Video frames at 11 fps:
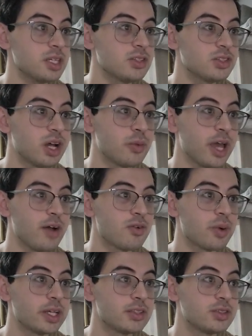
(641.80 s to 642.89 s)
So now we have a
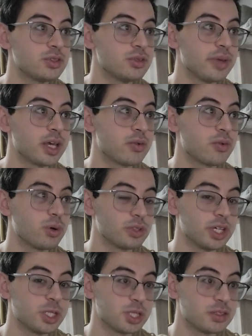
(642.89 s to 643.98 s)
way to make
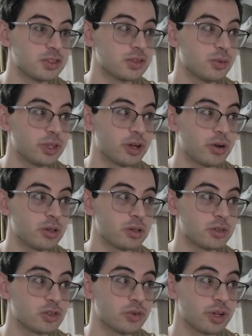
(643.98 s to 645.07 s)
rotations with our little
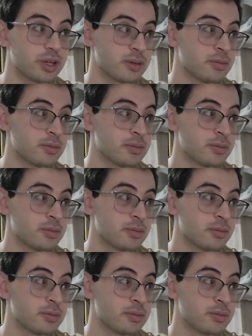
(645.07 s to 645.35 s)
string.